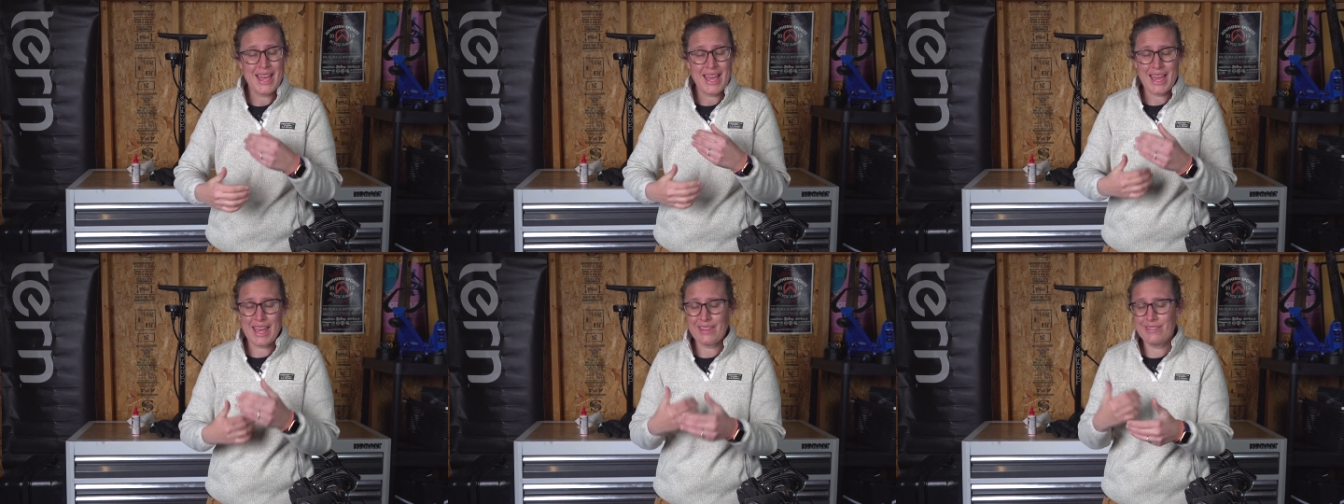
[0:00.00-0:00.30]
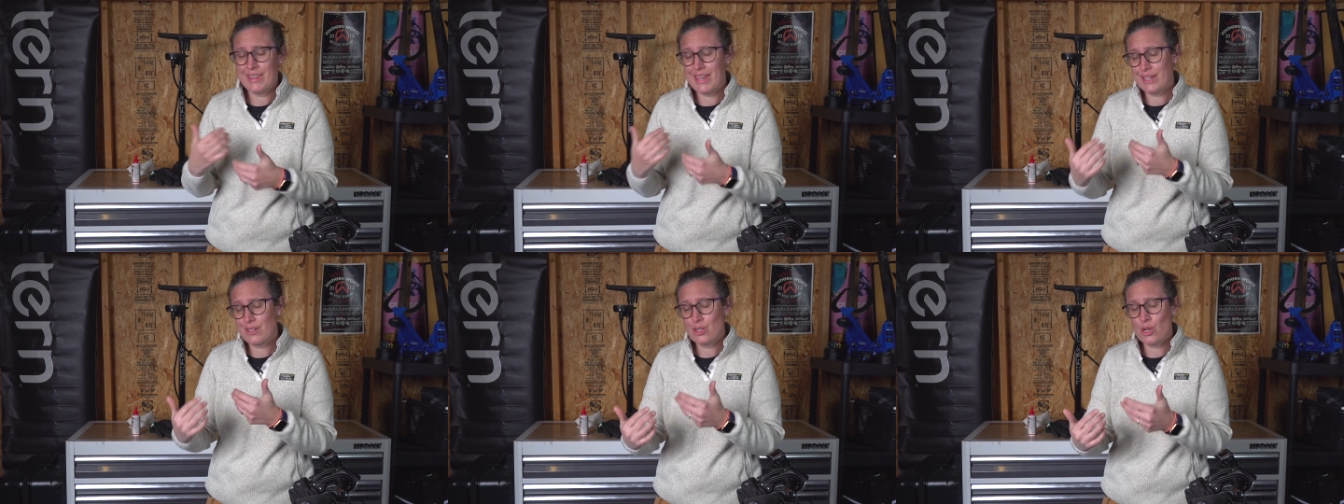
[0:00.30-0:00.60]

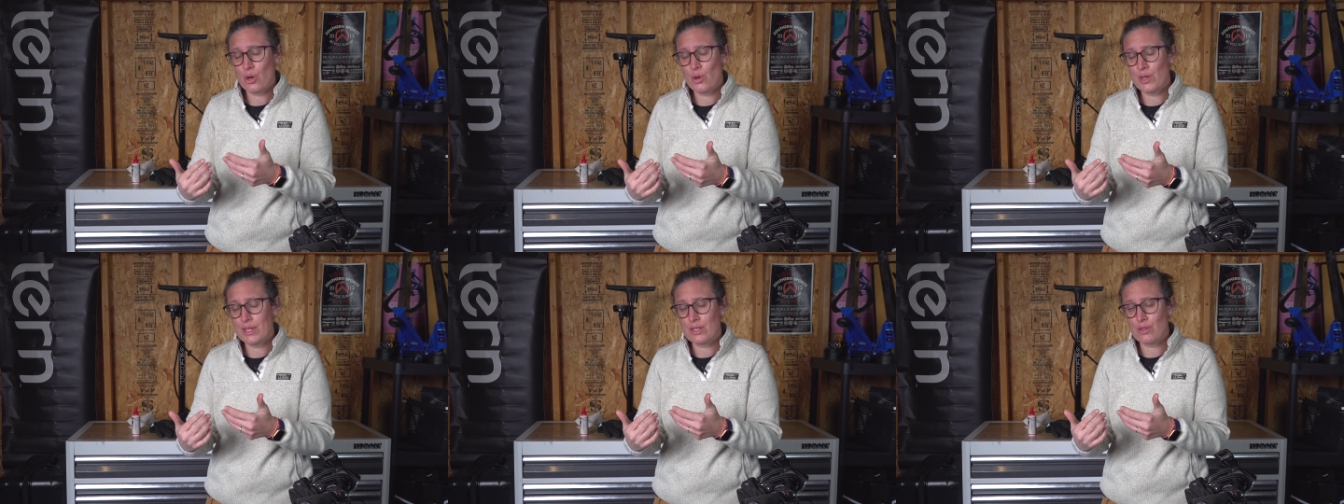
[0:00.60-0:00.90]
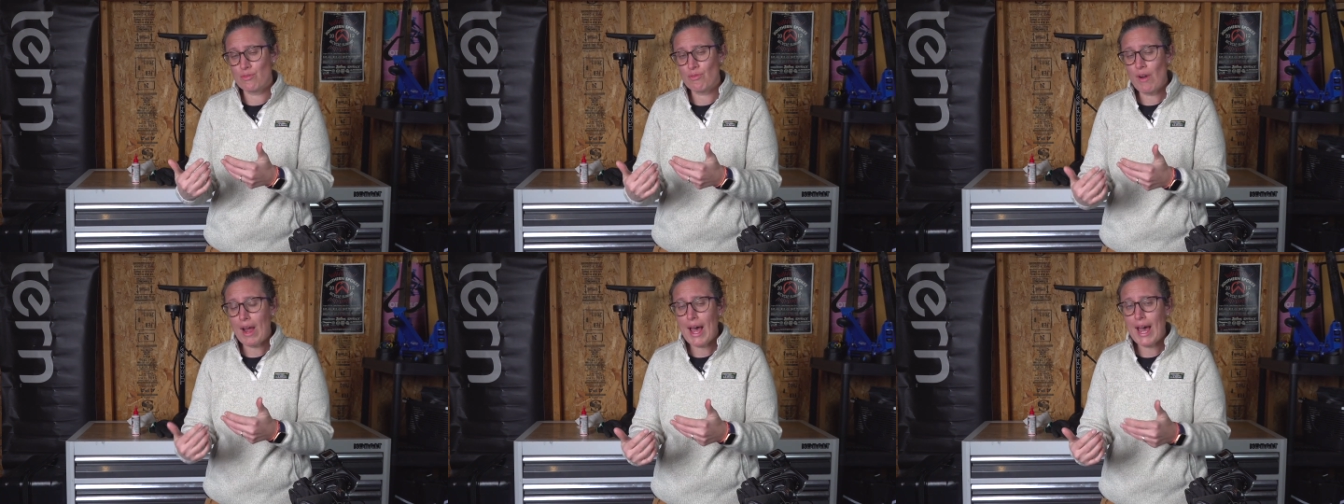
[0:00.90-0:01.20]
and then going
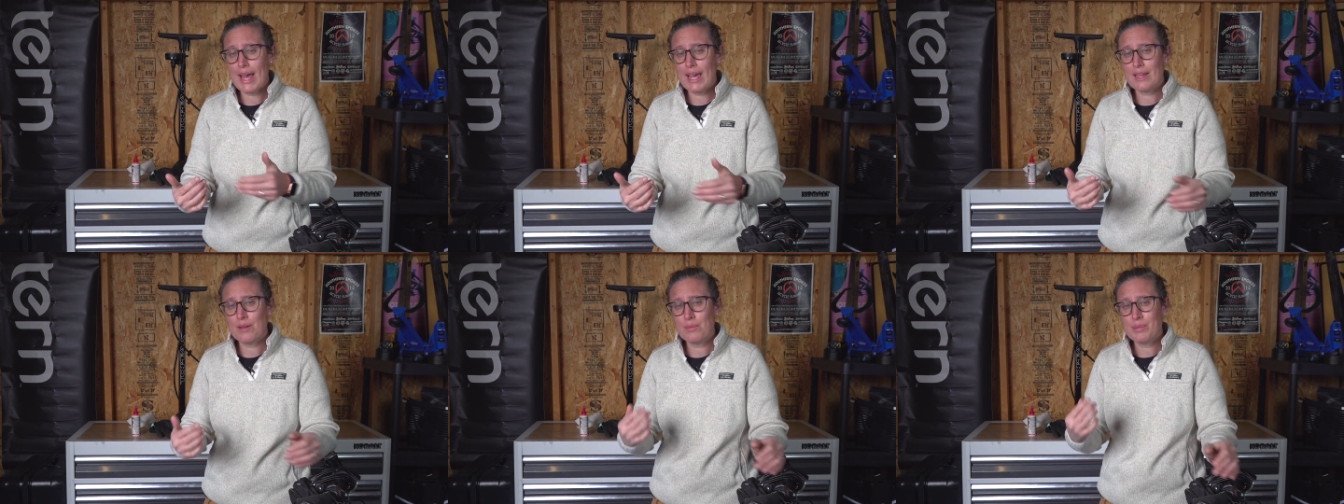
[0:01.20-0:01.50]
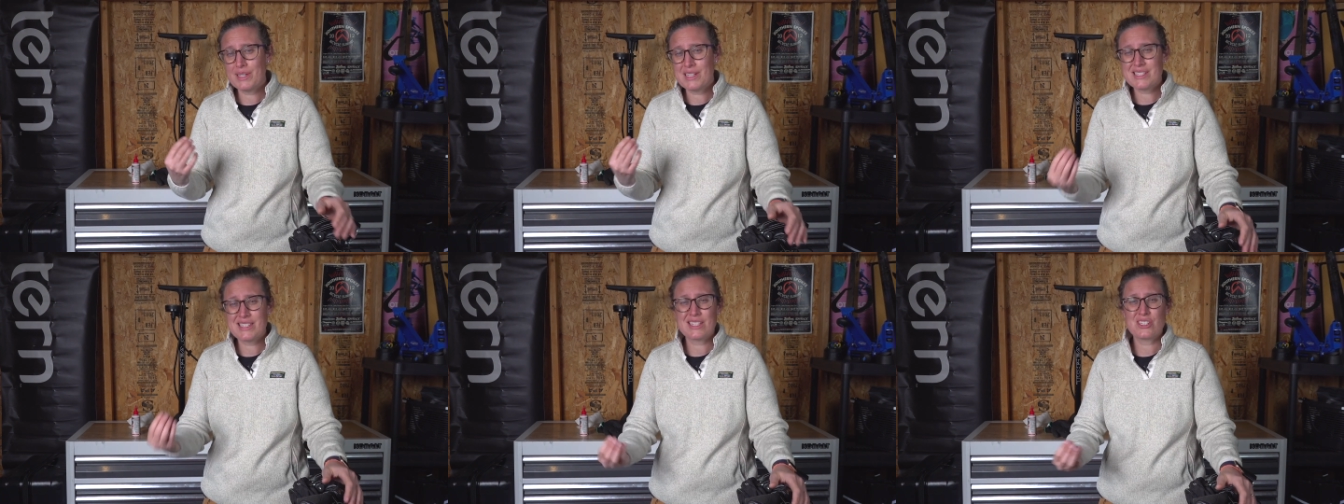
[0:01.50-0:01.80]
to ride,
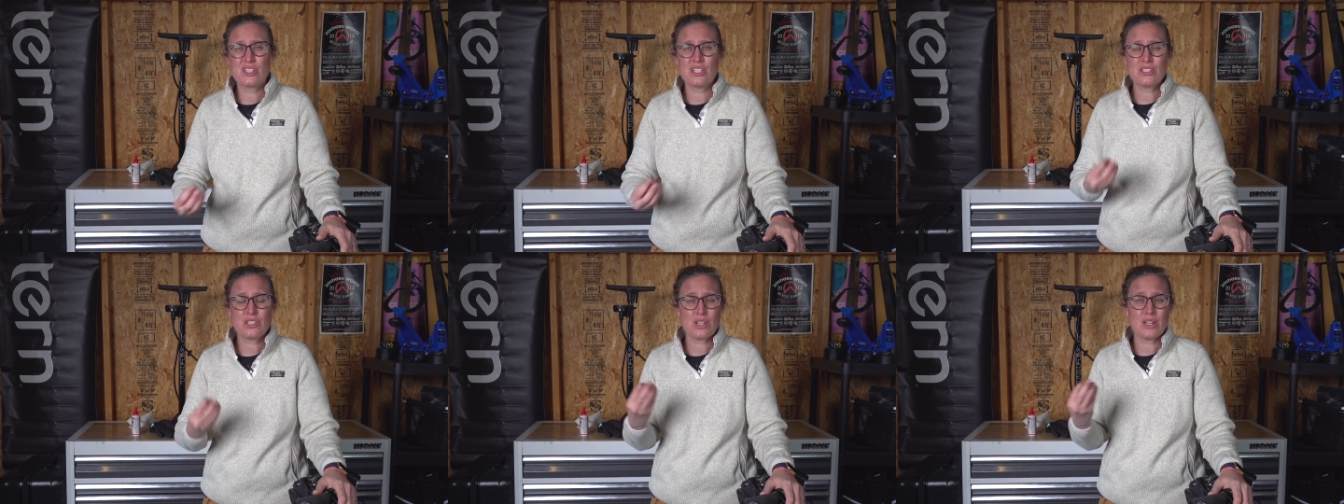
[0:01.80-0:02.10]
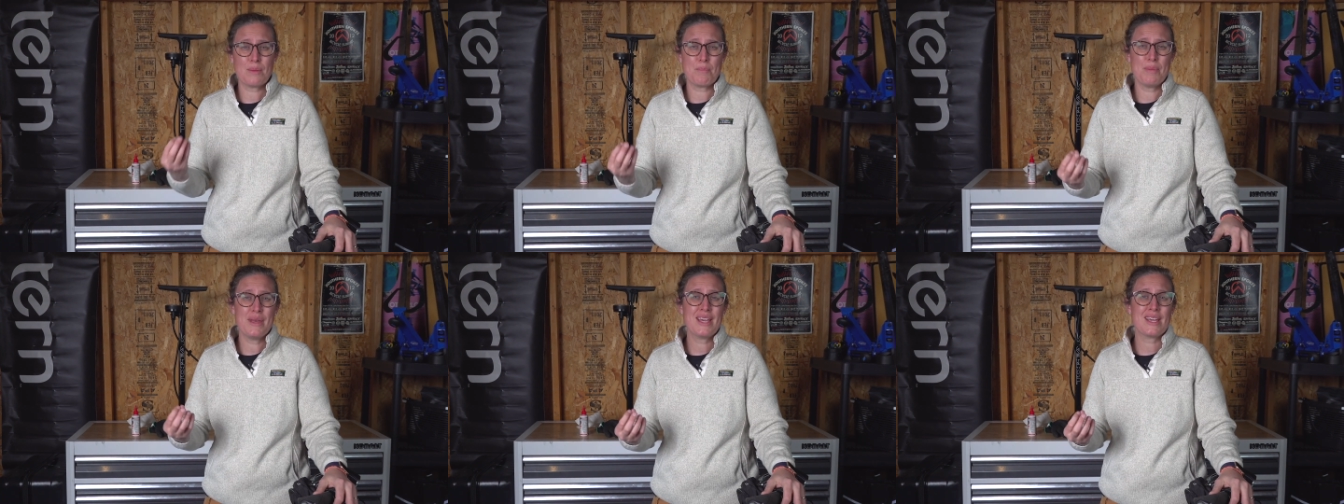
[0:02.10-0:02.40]
because it's just
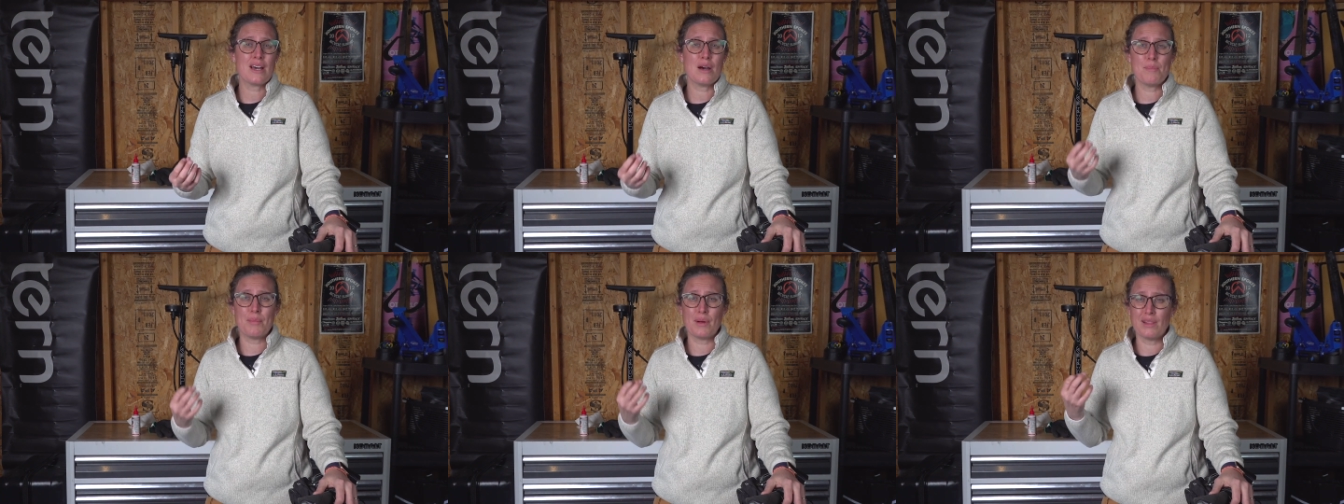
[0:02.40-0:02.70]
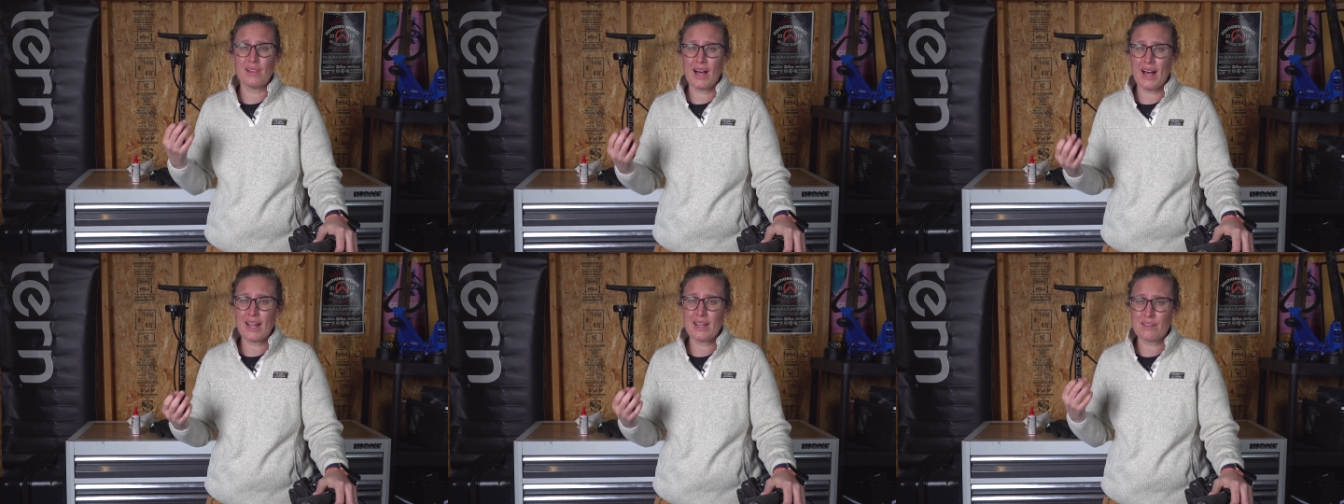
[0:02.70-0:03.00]
going to pick up a
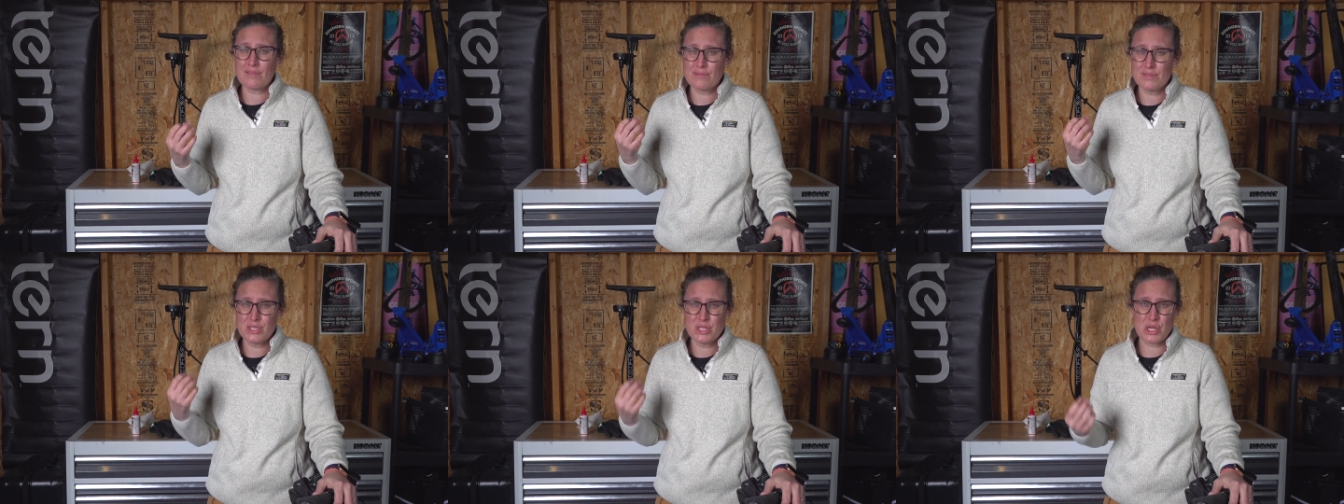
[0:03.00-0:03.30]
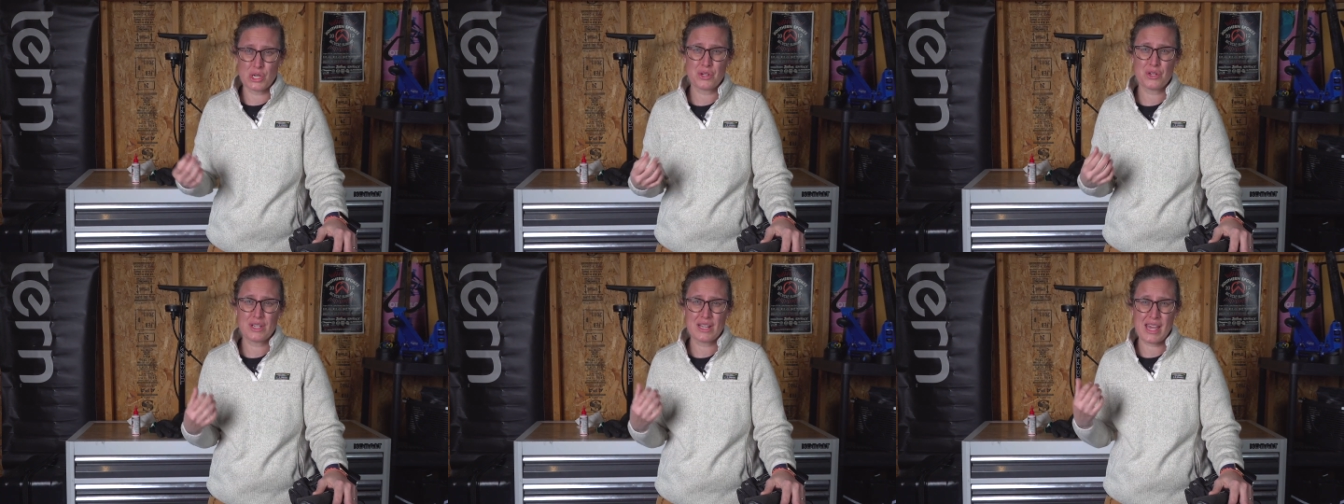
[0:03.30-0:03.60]
lot of
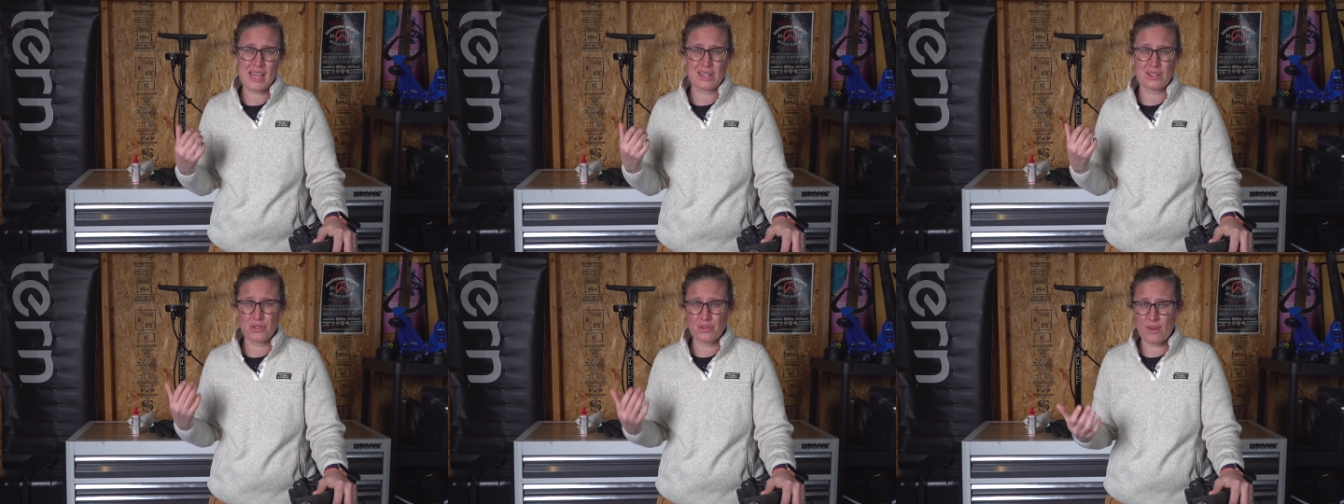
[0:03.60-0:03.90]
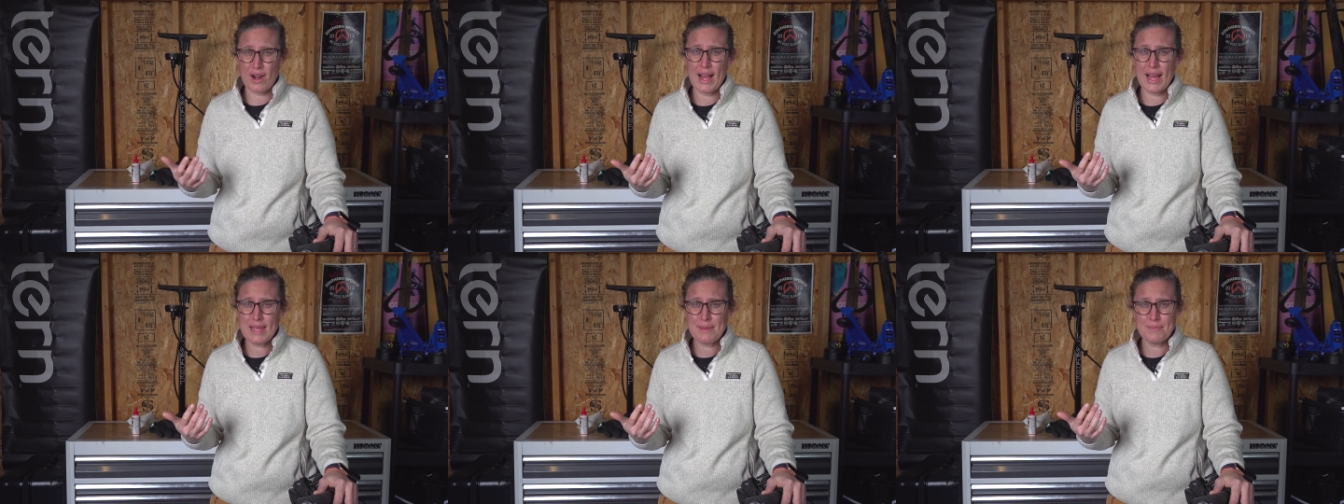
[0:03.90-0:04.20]
dirt and
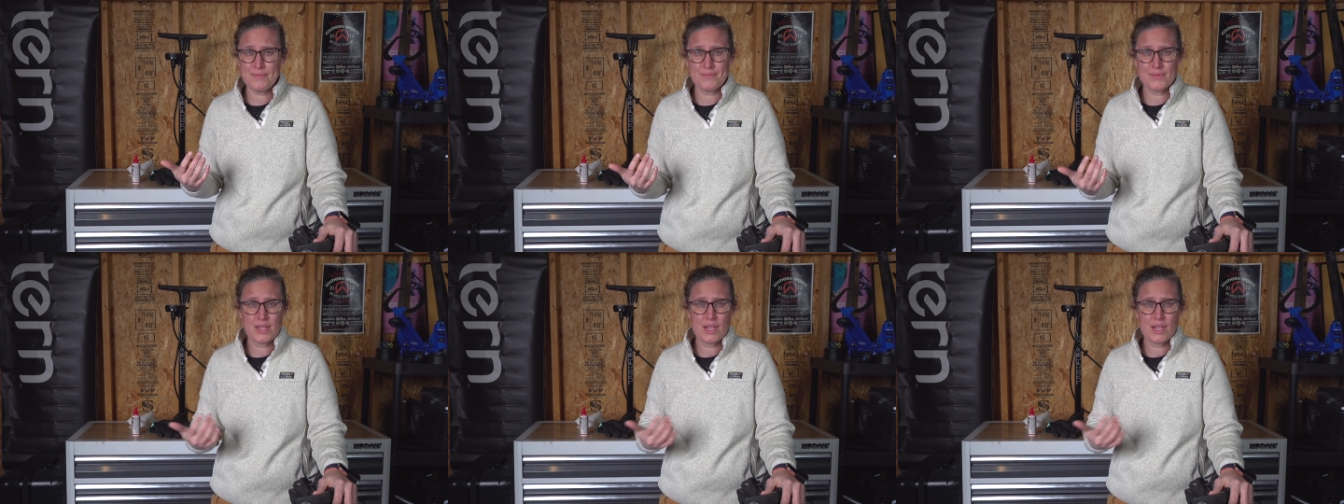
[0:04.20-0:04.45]
grime,